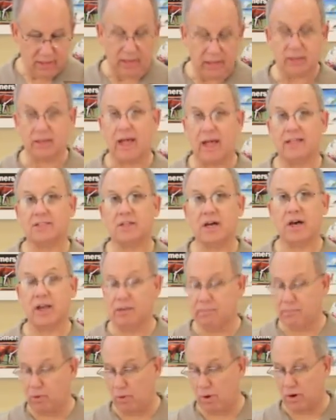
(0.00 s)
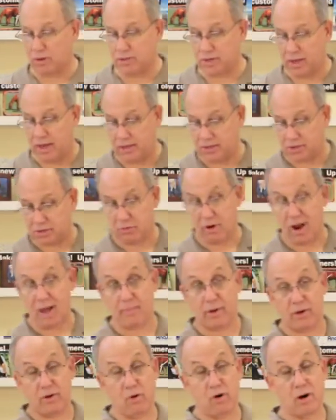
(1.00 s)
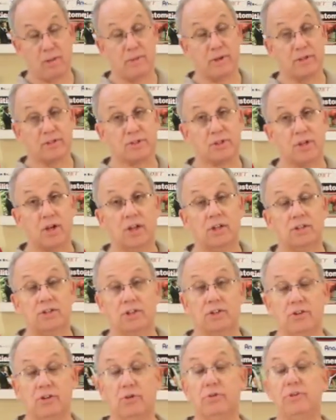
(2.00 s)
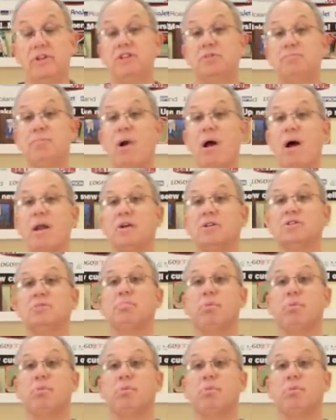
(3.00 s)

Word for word: glass cutting boards, and ceramic ornaments. To do these products